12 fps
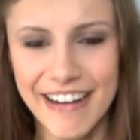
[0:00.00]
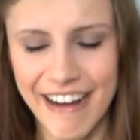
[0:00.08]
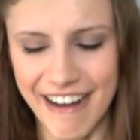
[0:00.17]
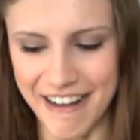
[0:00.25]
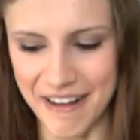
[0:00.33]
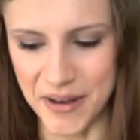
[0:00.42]

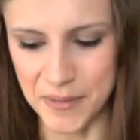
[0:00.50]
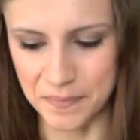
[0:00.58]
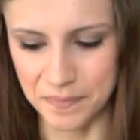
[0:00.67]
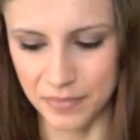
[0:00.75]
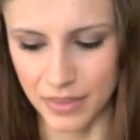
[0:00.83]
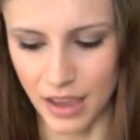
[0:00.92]

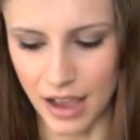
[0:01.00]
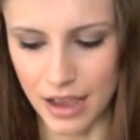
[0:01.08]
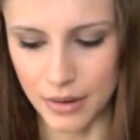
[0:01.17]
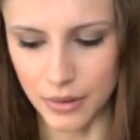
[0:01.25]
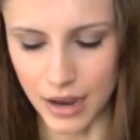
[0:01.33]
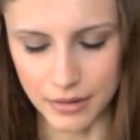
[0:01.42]

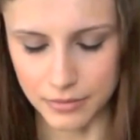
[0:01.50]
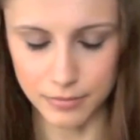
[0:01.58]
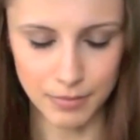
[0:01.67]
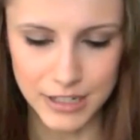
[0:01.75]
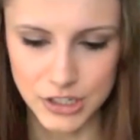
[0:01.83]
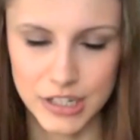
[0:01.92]
I've
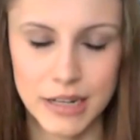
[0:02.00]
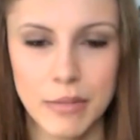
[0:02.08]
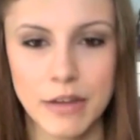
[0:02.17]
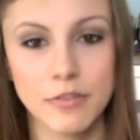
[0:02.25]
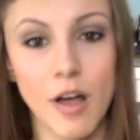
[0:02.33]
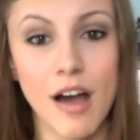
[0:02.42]
mentioned it in
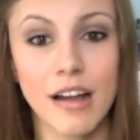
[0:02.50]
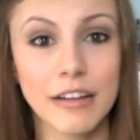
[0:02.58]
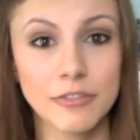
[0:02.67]
my vlog.